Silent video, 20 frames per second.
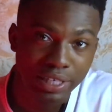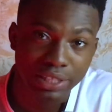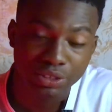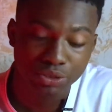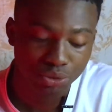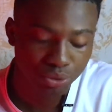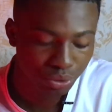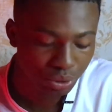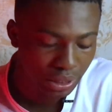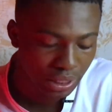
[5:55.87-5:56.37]

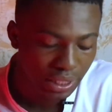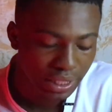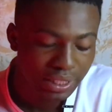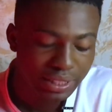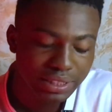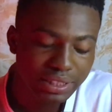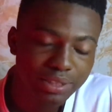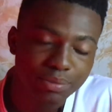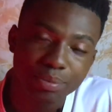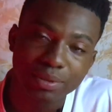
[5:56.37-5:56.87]
So
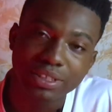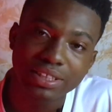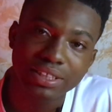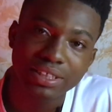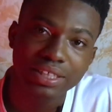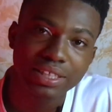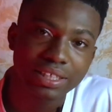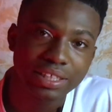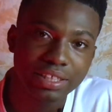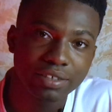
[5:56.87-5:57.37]
this
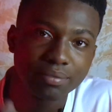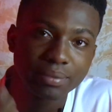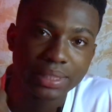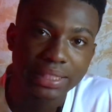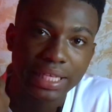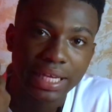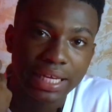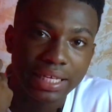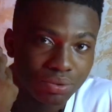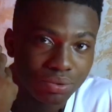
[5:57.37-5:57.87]
basically gave me
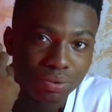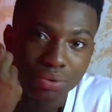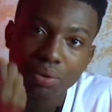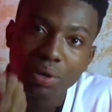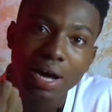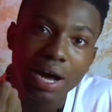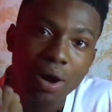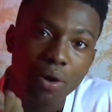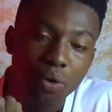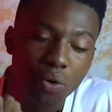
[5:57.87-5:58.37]
that
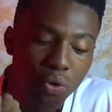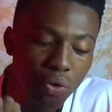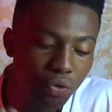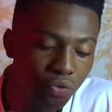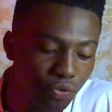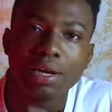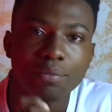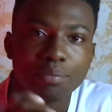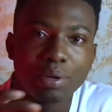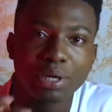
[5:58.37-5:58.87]
know-how of
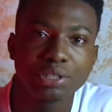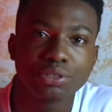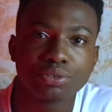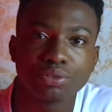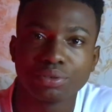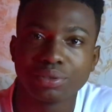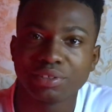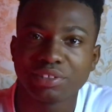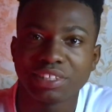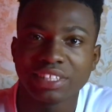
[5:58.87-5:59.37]
price could
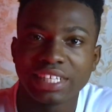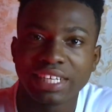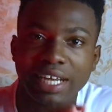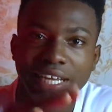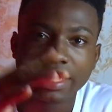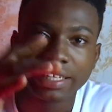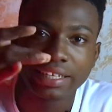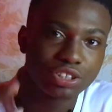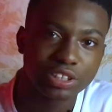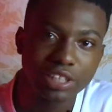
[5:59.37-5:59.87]
really like
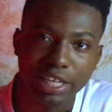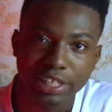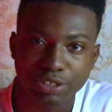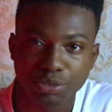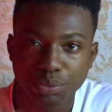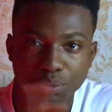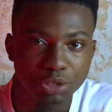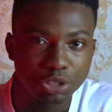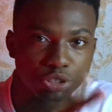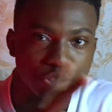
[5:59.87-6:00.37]
start
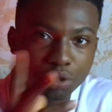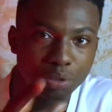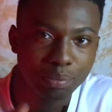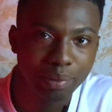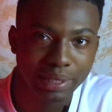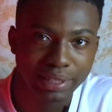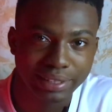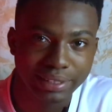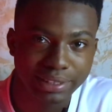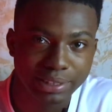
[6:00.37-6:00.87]
switching up
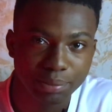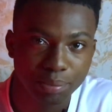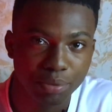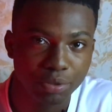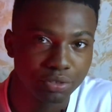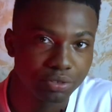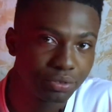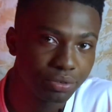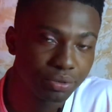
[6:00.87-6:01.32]
at this point.